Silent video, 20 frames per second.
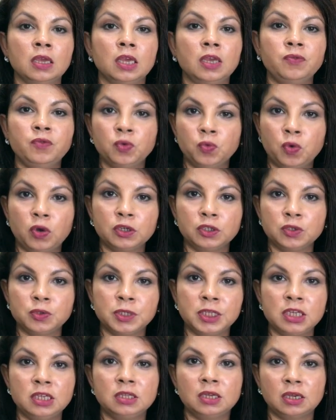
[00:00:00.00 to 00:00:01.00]
if you want to
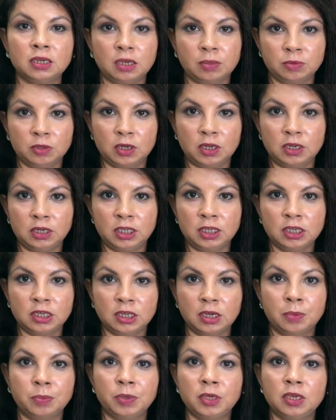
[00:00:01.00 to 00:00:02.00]
see that, I'm gonna link it
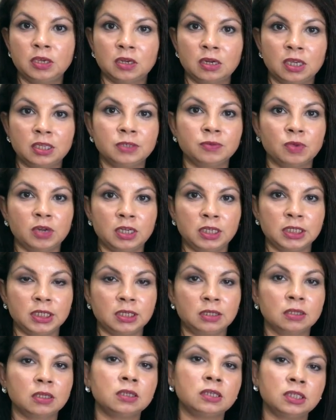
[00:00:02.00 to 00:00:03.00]
up here as well as
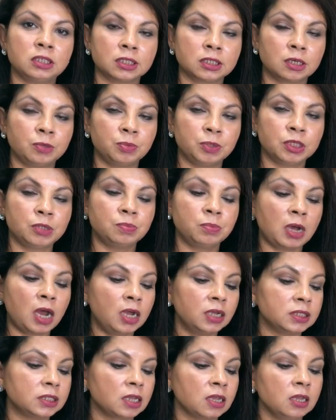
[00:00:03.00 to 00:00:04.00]
in the description
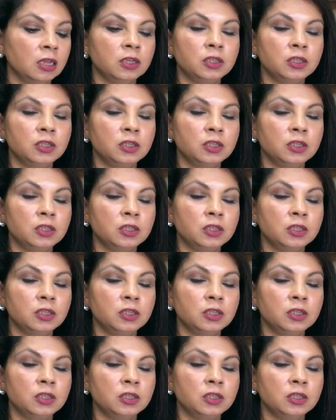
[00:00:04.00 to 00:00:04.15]
box,